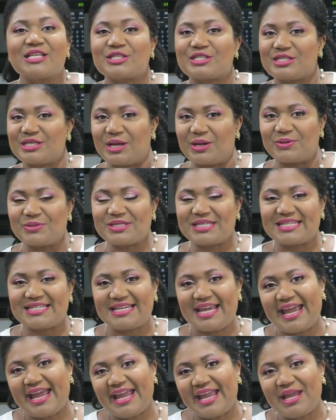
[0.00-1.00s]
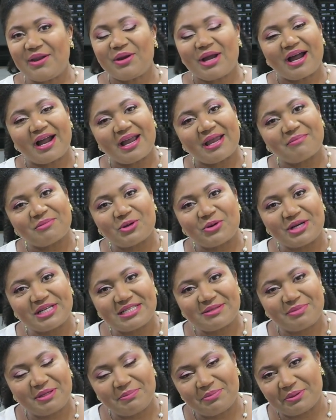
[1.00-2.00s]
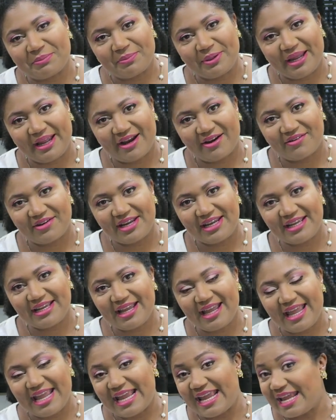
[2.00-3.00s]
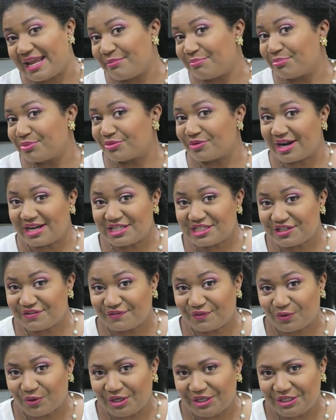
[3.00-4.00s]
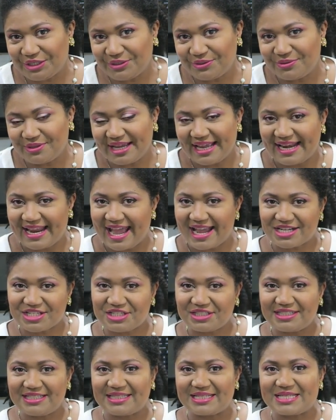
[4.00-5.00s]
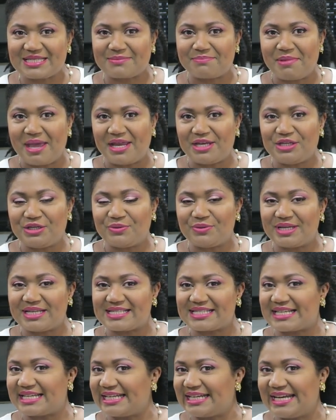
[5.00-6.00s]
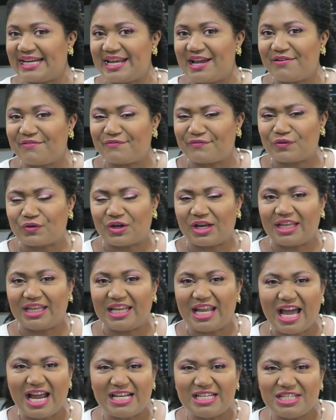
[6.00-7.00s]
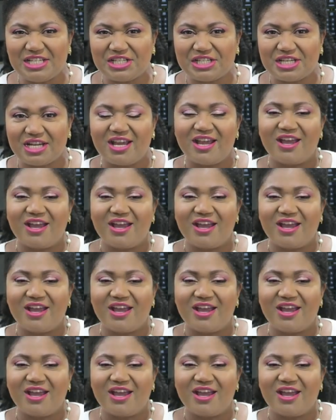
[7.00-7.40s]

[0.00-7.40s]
So today I am going to be preparing a brunch for you, and actually this menu is good enough for lunch,